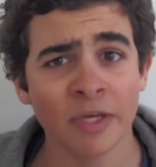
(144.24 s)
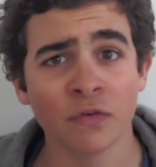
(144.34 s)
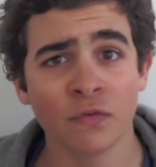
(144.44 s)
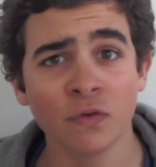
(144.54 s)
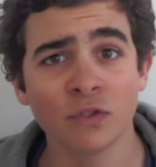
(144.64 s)

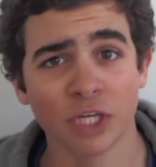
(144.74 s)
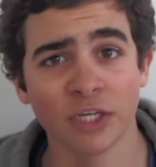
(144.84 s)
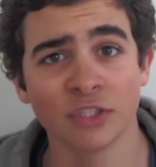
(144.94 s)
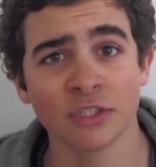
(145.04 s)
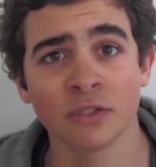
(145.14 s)
a few
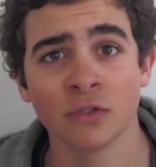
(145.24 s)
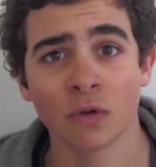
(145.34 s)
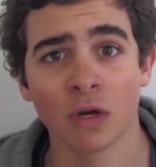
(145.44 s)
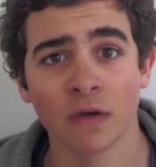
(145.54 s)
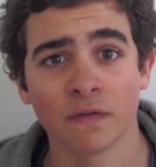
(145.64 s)
changes in
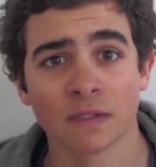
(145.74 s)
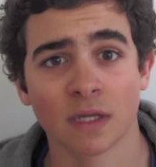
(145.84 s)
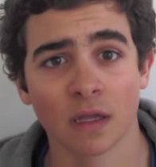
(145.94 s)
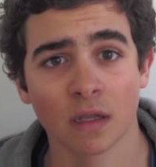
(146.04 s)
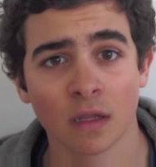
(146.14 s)
your
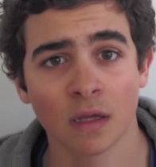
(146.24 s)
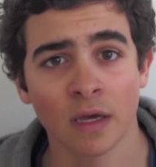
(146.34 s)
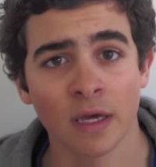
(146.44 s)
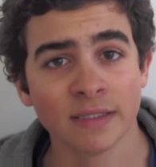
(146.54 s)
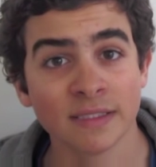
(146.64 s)
lifestyle.
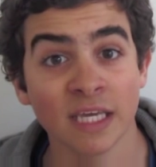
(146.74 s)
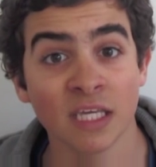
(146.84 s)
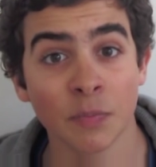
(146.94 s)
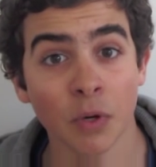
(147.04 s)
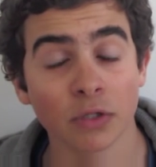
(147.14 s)

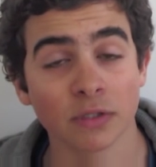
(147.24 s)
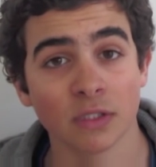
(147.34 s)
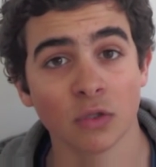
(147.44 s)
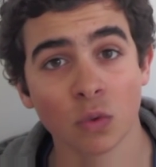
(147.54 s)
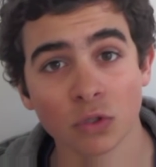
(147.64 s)
Take part
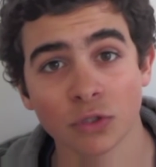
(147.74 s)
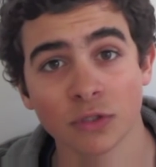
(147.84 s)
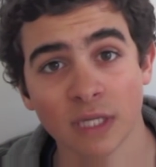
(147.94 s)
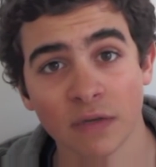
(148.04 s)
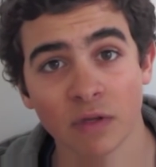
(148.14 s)
in a water
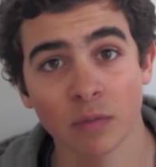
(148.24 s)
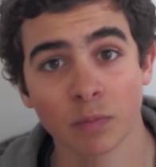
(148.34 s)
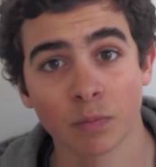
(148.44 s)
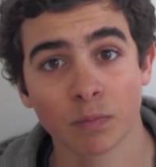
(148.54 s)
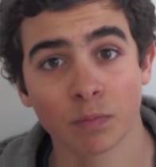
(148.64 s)
saving
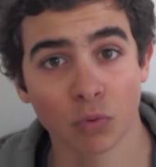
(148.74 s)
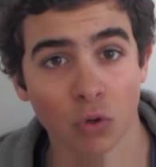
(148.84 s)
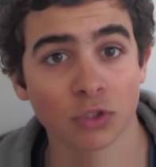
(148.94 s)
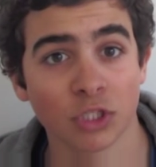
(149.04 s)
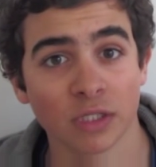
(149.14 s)

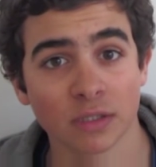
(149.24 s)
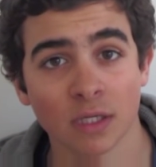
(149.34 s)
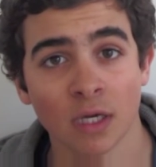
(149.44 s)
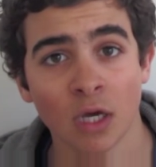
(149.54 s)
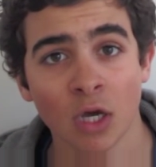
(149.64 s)
project.
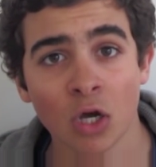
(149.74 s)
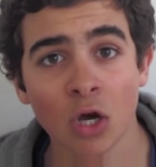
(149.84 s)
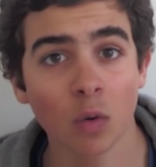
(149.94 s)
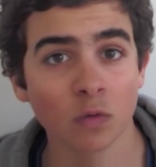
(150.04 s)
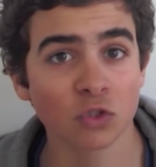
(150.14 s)

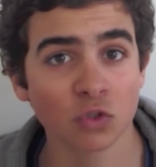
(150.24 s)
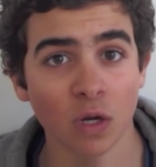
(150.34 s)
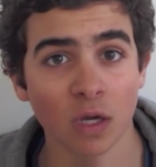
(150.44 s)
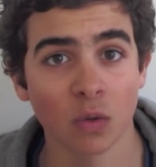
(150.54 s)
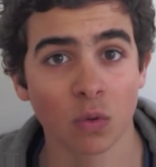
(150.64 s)
Go on
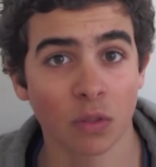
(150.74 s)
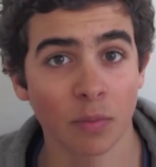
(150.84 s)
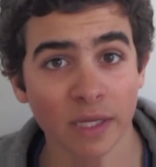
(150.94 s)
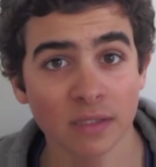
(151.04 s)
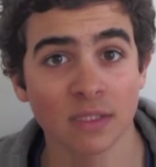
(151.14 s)
strike with
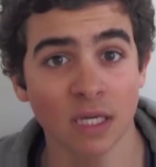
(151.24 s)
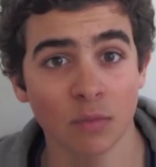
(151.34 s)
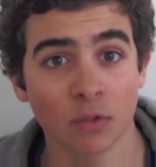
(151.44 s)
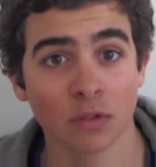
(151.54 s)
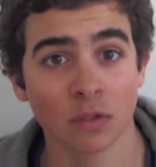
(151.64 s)
Matt
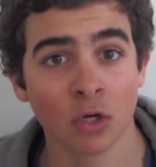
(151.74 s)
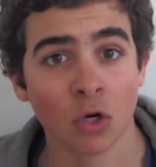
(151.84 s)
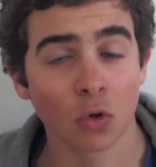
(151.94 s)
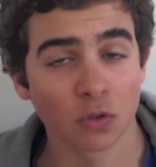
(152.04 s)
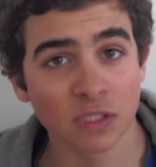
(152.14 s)
Damon,
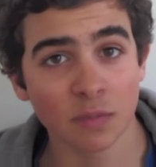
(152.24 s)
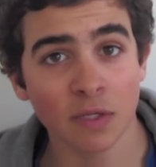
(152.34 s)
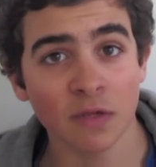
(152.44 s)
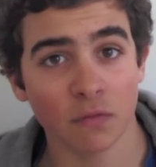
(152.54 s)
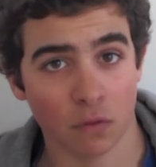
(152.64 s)
or
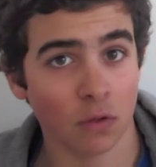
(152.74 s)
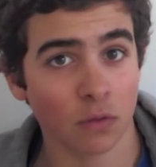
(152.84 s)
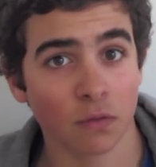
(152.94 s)
simply follow the